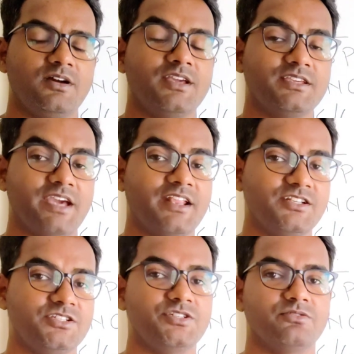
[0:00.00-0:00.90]
I
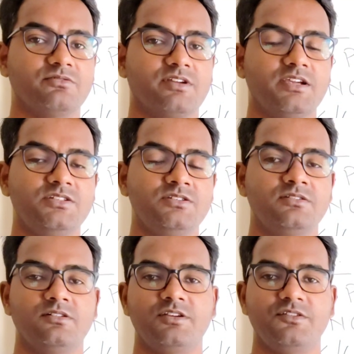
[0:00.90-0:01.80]
guarantee you, right?
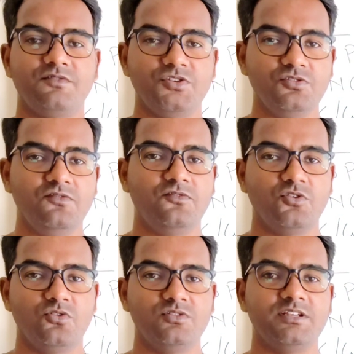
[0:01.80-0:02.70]
If you
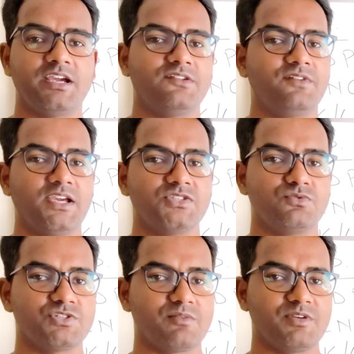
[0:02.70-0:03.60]
follow the advice
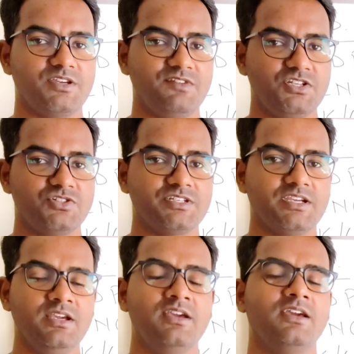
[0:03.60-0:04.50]
which I'm giving
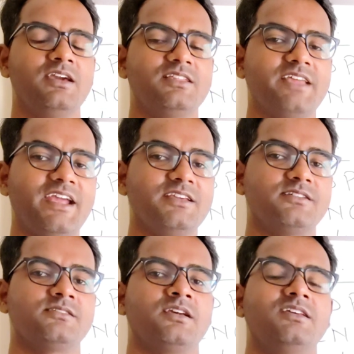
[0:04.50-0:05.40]
today, that
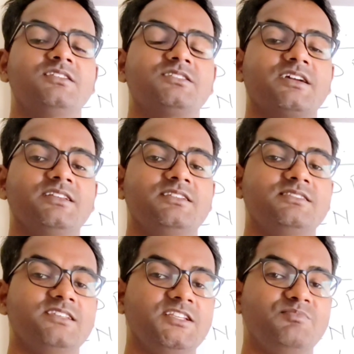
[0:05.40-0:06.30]
is, study the
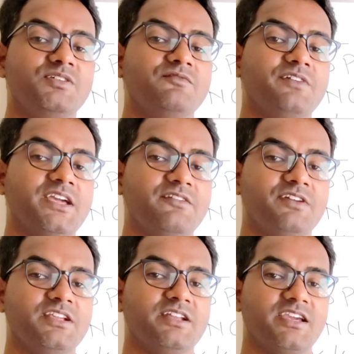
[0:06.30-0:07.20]
CDP very,
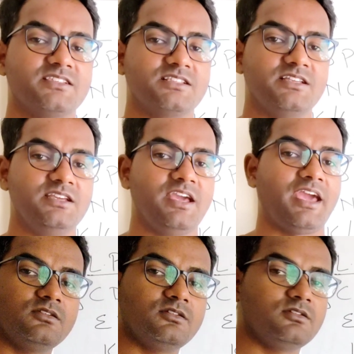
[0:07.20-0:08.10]
very nicely.
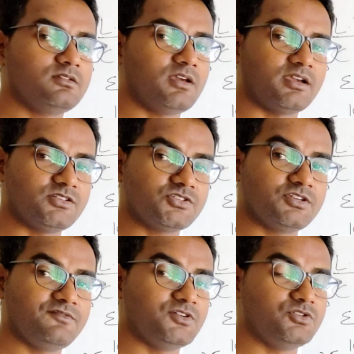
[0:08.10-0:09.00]
And
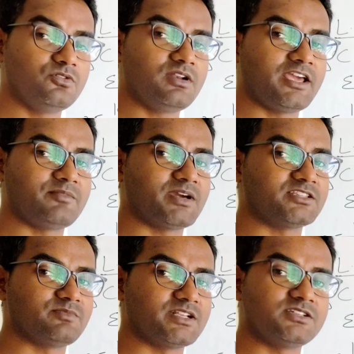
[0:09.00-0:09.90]
if you don't like
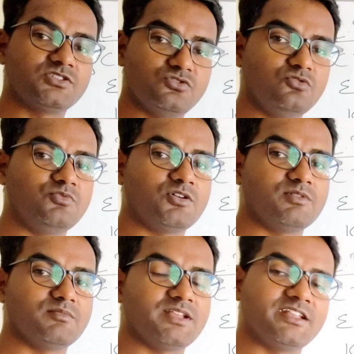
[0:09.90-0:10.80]
mathematics, no
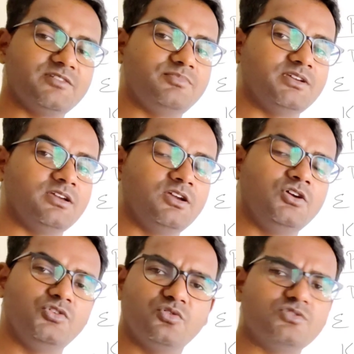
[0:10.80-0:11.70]
problem, let it be.
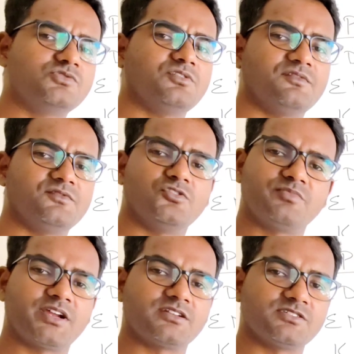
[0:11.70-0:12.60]
Don't solve,
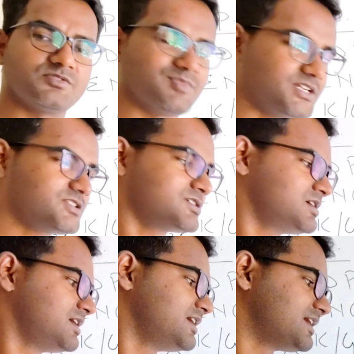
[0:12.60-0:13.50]
don't practice, but
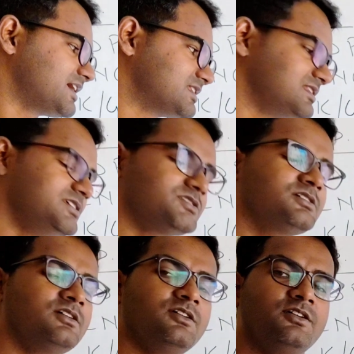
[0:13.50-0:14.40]
at least